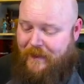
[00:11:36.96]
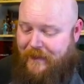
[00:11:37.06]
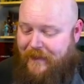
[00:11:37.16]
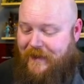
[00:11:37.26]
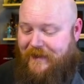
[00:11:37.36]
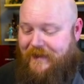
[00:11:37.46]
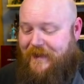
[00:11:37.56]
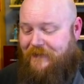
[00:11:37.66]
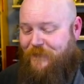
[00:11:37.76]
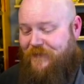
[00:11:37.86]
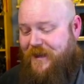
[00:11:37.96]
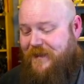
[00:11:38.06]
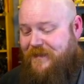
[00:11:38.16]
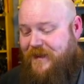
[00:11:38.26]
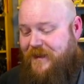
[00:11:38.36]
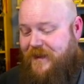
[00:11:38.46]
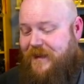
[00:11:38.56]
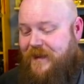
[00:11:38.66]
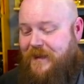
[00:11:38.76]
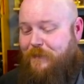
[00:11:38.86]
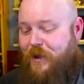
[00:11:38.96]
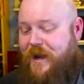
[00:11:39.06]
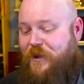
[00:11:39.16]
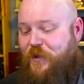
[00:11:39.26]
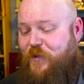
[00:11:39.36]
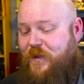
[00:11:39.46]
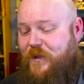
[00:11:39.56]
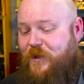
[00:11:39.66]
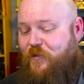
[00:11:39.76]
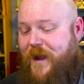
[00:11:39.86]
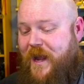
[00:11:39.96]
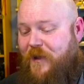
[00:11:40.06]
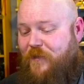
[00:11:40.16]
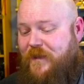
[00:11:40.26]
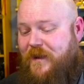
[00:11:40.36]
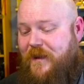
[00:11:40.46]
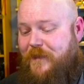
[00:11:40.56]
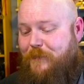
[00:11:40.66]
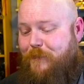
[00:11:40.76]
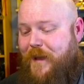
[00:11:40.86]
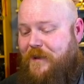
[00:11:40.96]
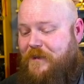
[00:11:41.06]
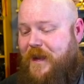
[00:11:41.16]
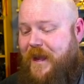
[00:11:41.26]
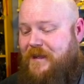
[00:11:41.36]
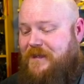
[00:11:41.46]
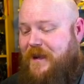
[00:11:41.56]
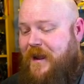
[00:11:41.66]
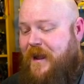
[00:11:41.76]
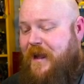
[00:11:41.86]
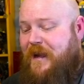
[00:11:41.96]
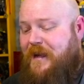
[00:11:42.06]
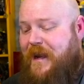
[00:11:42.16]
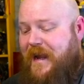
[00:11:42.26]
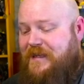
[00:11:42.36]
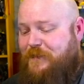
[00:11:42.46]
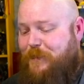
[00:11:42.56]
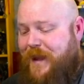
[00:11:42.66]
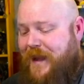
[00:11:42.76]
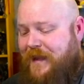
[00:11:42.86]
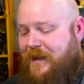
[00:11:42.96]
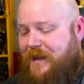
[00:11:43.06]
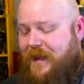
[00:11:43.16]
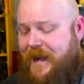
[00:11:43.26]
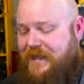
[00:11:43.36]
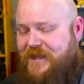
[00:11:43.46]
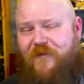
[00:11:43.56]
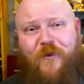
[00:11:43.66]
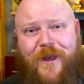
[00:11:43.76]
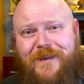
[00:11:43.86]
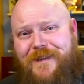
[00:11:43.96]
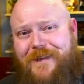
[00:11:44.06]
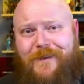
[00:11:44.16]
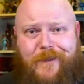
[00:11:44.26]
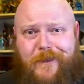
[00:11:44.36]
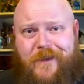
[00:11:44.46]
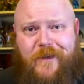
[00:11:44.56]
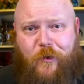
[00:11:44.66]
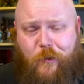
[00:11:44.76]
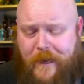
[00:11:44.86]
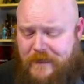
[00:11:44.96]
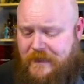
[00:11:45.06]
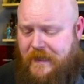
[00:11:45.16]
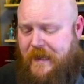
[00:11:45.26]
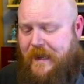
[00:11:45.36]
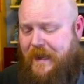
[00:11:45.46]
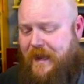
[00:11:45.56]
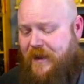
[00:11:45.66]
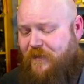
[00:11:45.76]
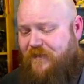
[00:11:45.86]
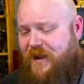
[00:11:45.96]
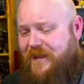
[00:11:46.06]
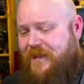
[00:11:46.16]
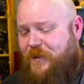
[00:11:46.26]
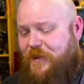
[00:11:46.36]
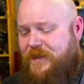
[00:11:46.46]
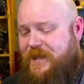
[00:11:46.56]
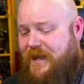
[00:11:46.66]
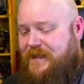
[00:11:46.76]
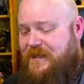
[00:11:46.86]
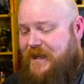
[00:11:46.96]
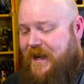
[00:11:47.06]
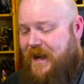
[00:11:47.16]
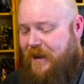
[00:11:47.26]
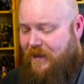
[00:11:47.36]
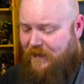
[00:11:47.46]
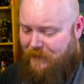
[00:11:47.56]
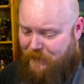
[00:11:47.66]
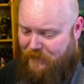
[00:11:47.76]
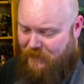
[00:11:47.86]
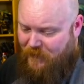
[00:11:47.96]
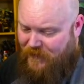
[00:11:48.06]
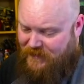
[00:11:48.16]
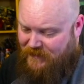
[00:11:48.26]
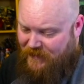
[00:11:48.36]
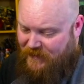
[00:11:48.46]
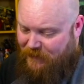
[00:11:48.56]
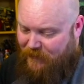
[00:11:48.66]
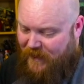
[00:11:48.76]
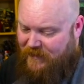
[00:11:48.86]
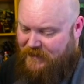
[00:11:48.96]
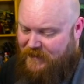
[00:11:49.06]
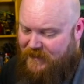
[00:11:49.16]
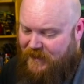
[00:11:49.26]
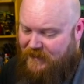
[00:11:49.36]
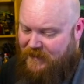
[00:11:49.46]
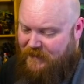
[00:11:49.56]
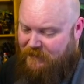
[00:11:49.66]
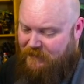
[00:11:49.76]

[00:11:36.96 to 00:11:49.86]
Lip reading: And then we've got the brand new Luoran with the metal casing, glass back, glass front, looking great. And we've got the old Tingson here. Or is this the Tim? Yeah, this is the Tingson.